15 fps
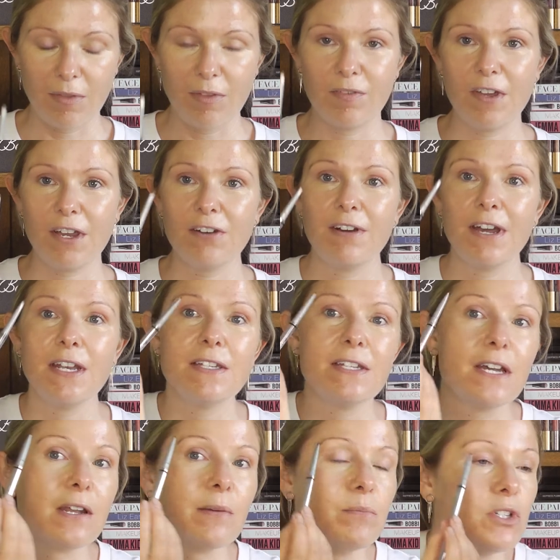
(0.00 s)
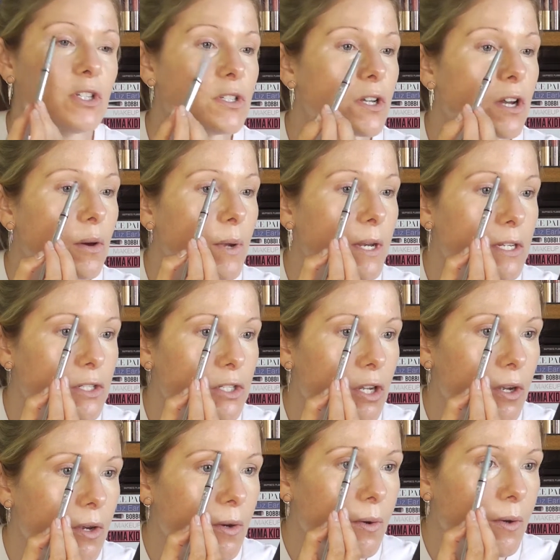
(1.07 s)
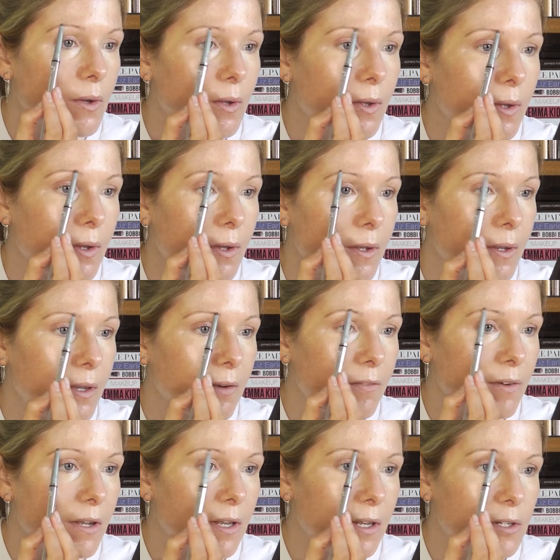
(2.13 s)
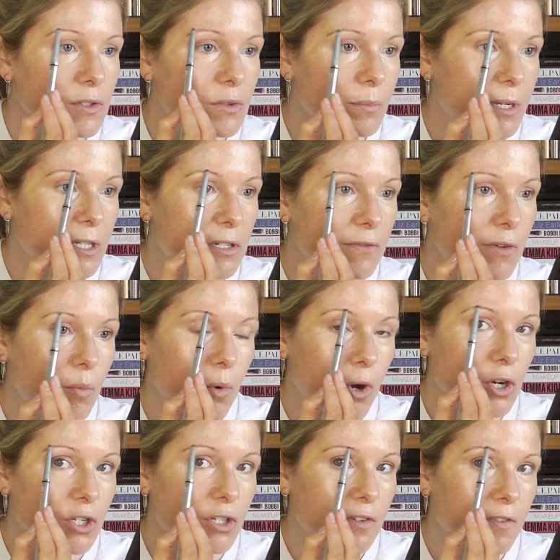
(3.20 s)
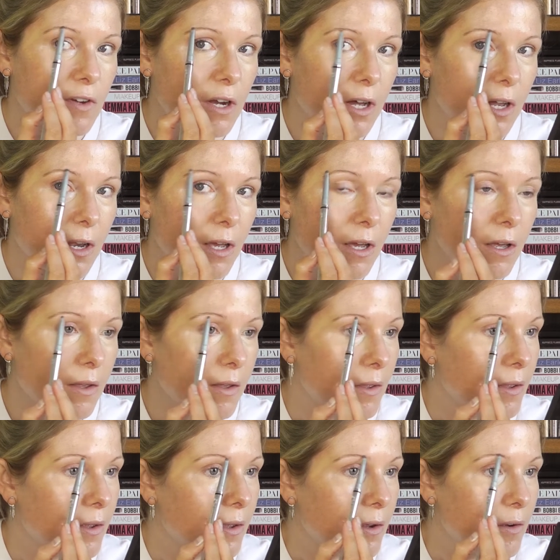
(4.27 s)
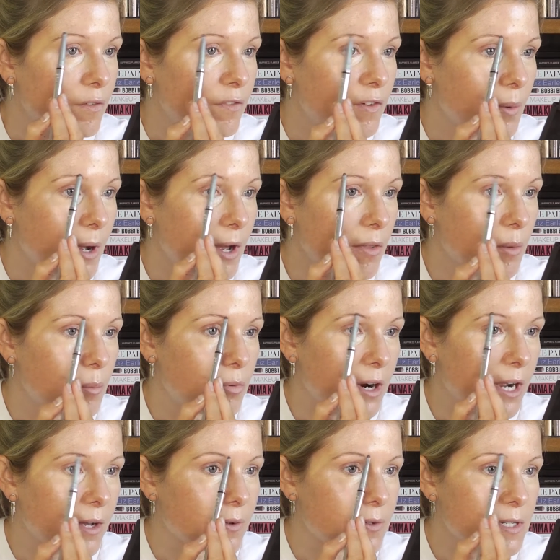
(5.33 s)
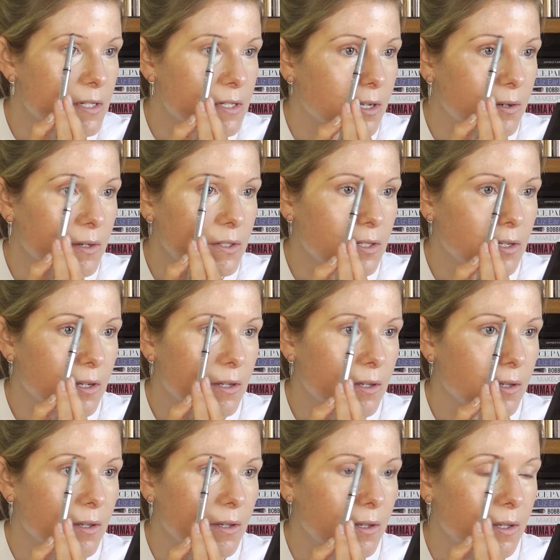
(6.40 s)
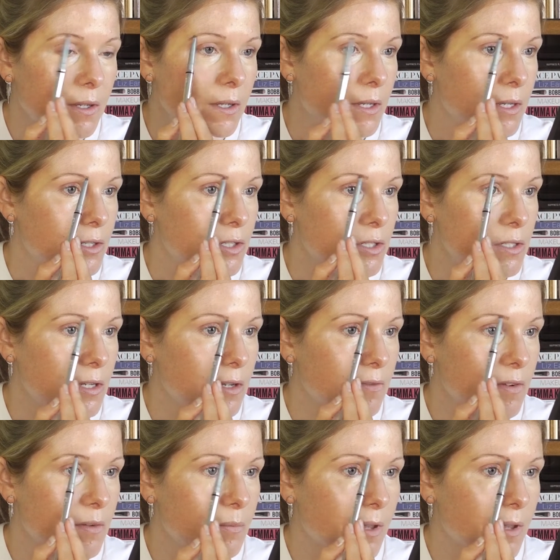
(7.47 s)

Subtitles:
thicker end and I'm just going to give a little bit of a wash of colour throughout the brows. That's going to just give them